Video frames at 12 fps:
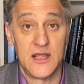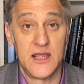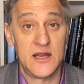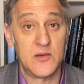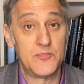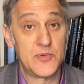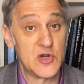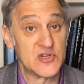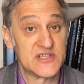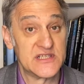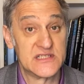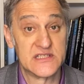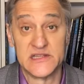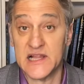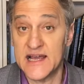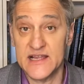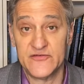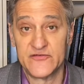in a person's
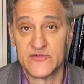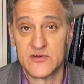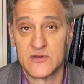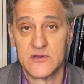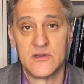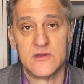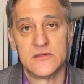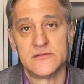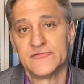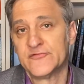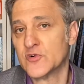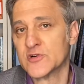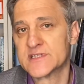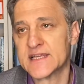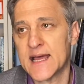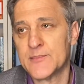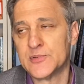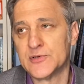life. For
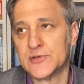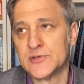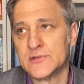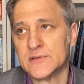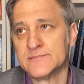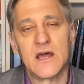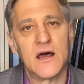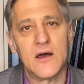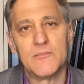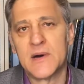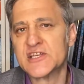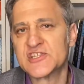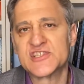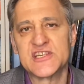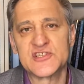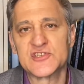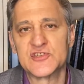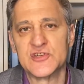example, my
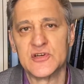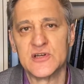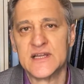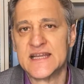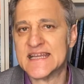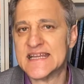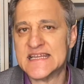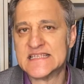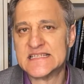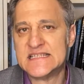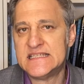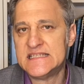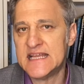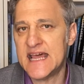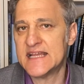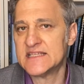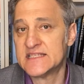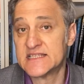sister is
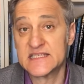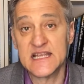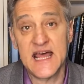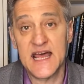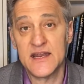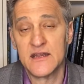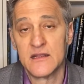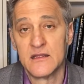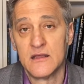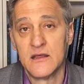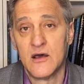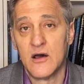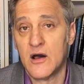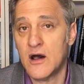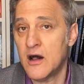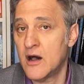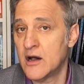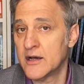dead set
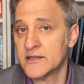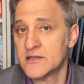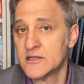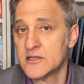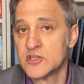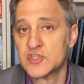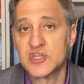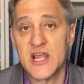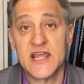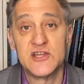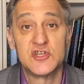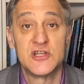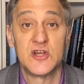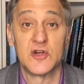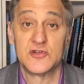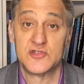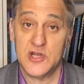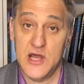on changing her
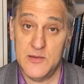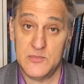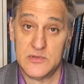job.